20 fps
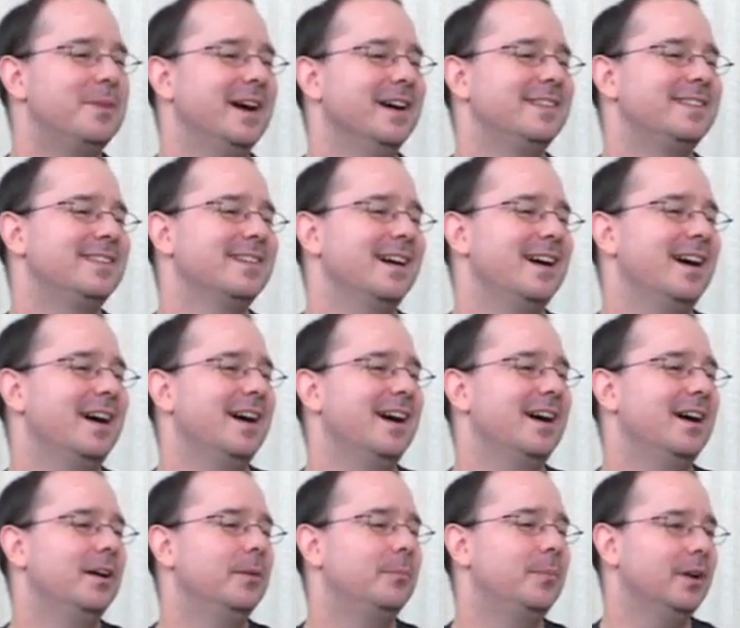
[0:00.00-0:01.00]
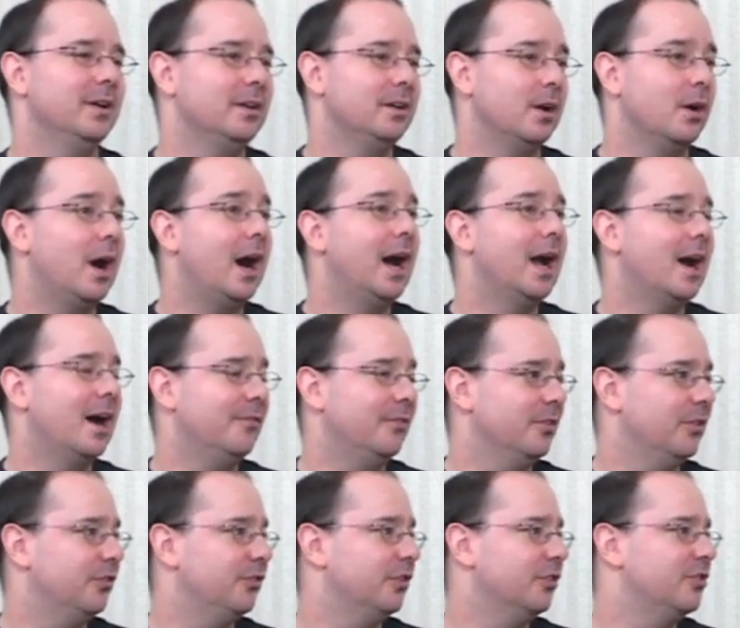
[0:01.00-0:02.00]
But I offer
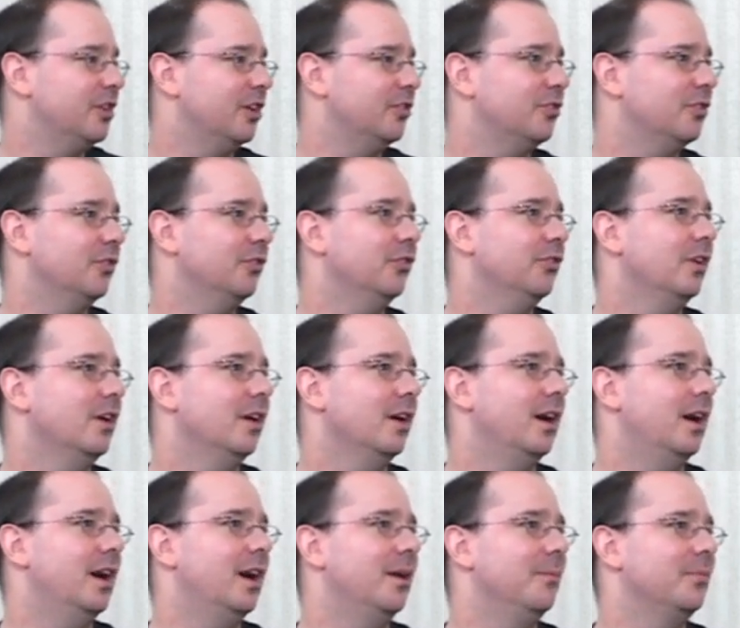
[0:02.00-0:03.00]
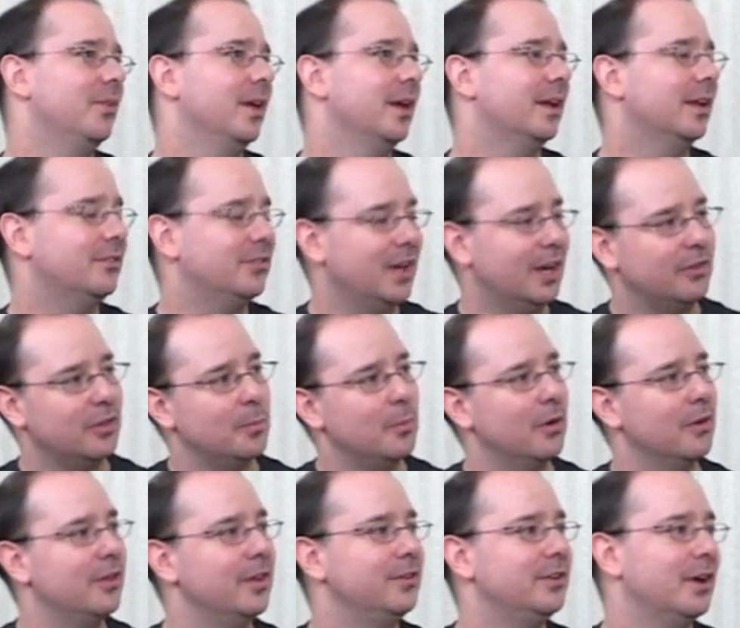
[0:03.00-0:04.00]
the suggestions. They take them
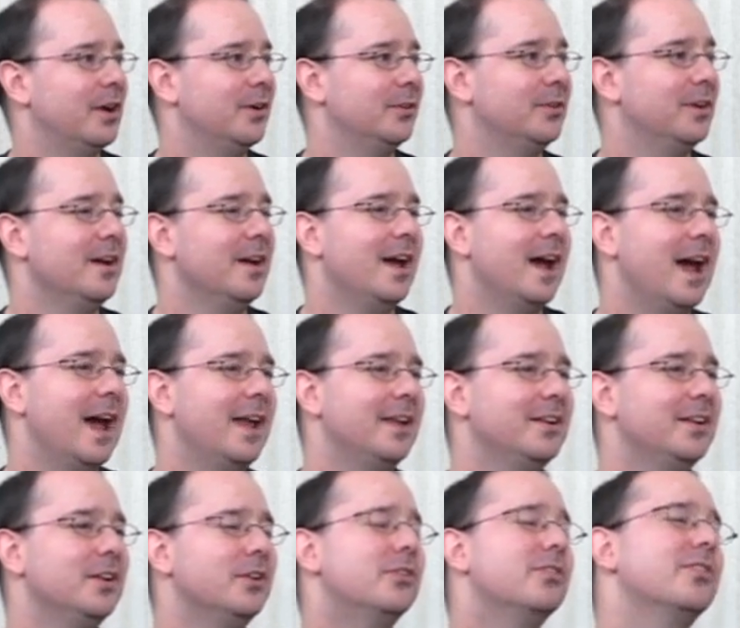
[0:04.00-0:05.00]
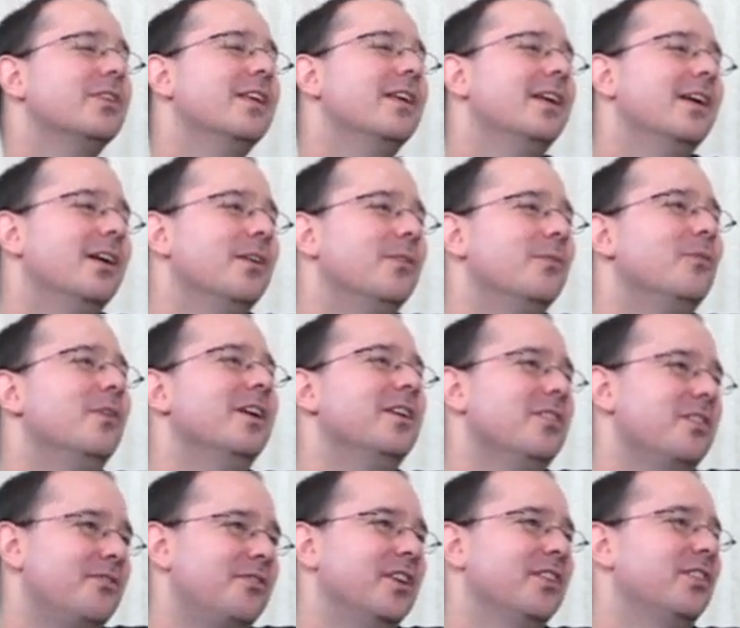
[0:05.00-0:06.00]
or they don't, and it's. One of
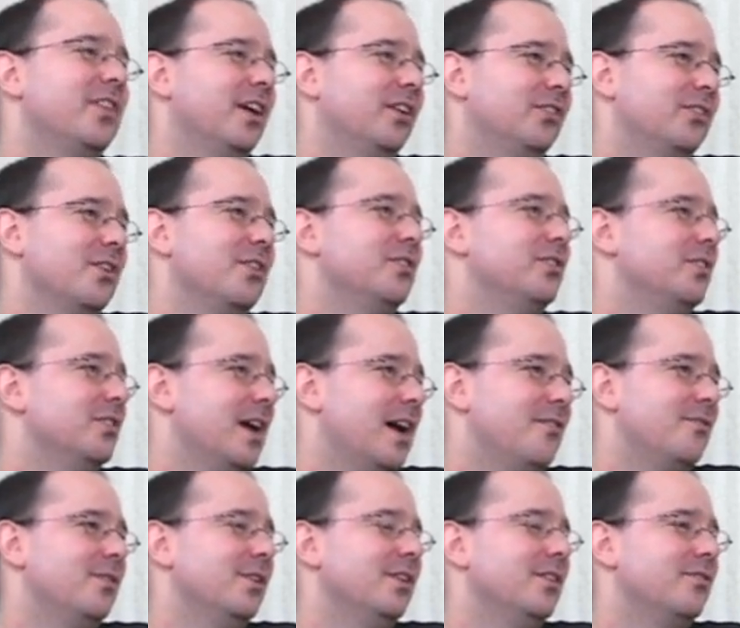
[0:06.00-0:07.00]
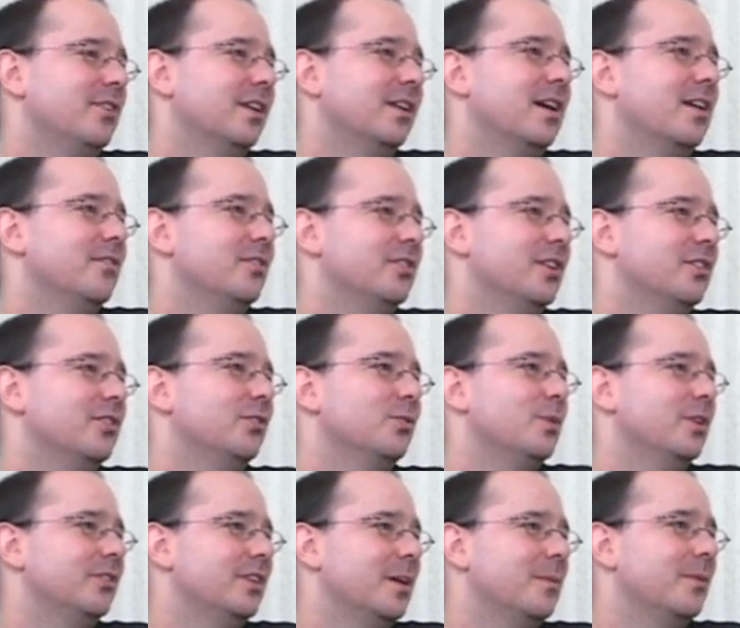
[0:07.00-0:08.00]
the fun things, though, is you have really fun conversations.
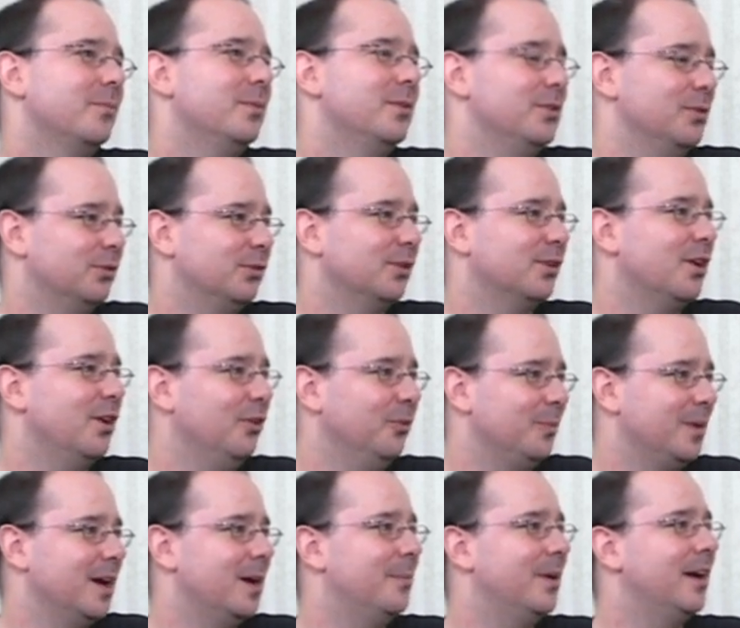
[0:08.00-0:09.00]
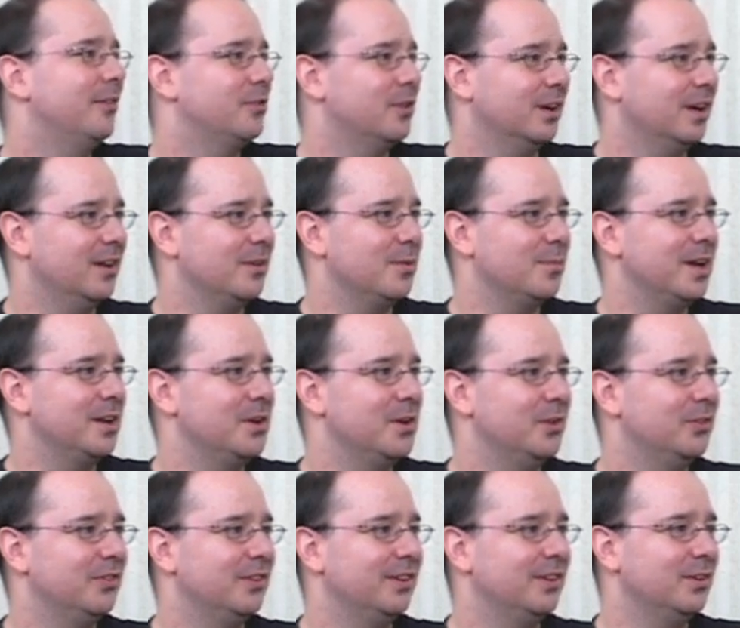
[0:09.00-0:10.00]
One time, a producer called me up after getting my
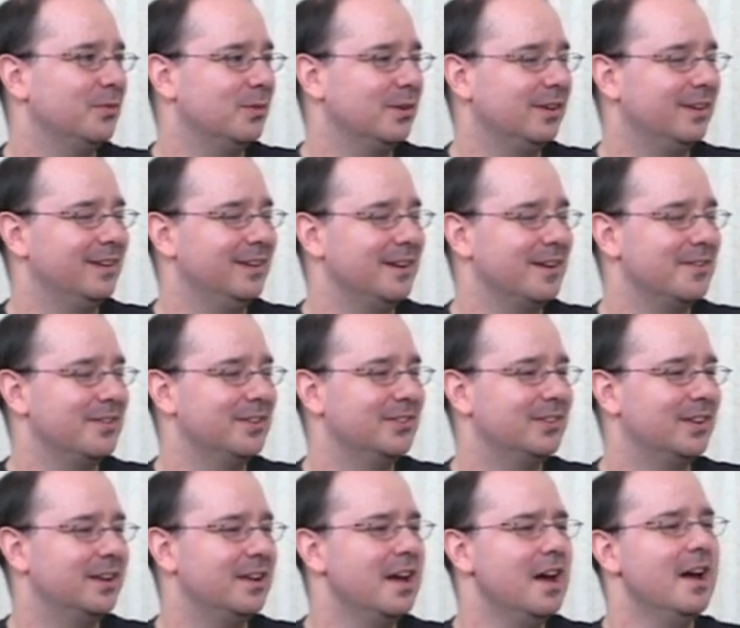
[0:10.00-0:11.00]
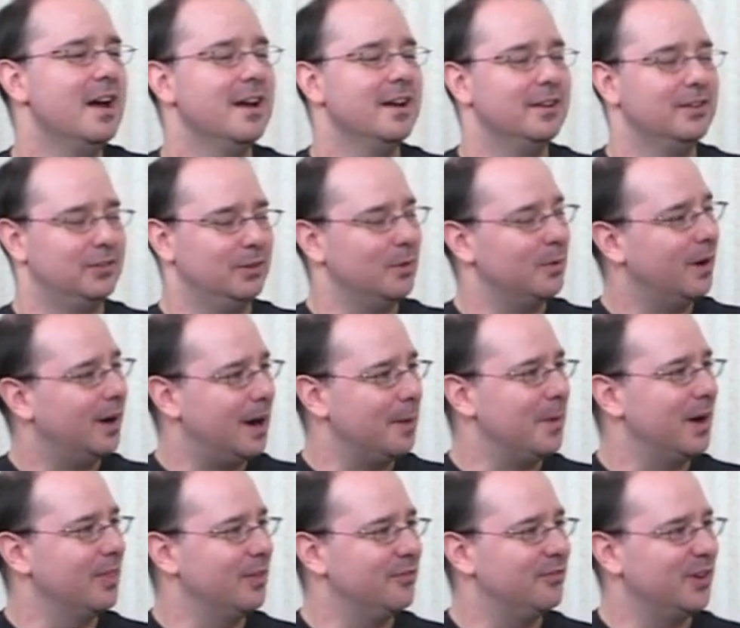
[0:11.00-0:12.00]
notes, and he said, so I'm
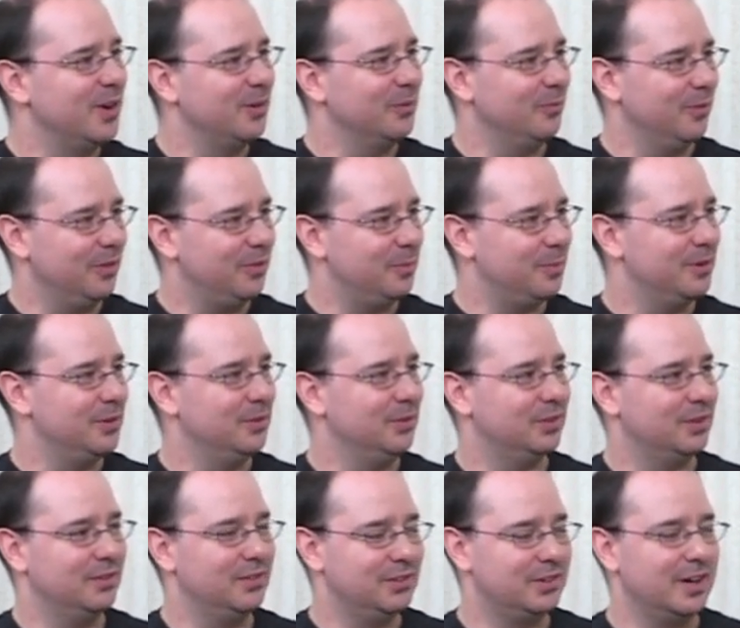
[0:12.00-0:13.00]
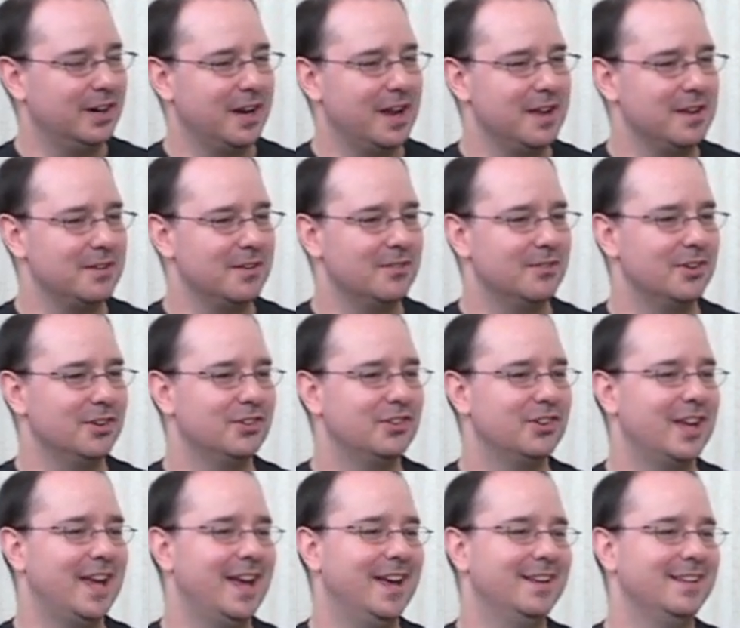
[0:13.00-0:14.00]
on the phone with the producer of Stargate Universe,
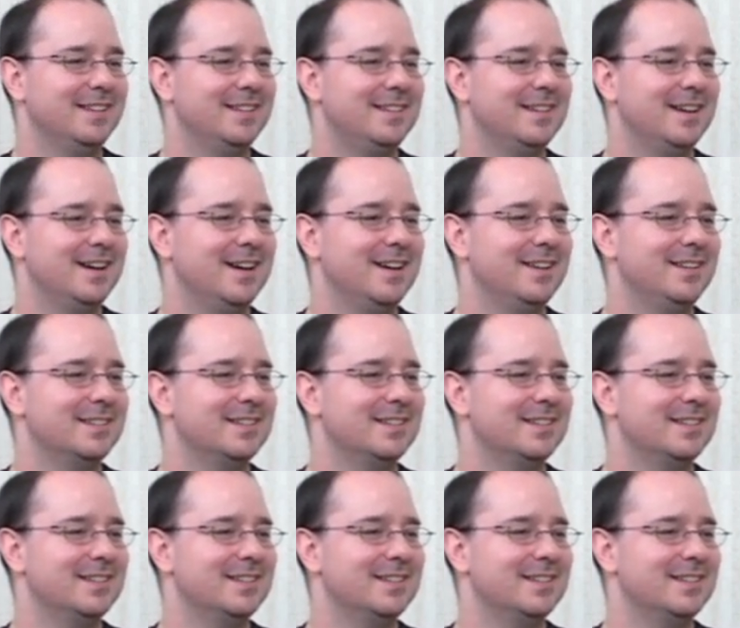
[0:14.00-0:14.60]
and he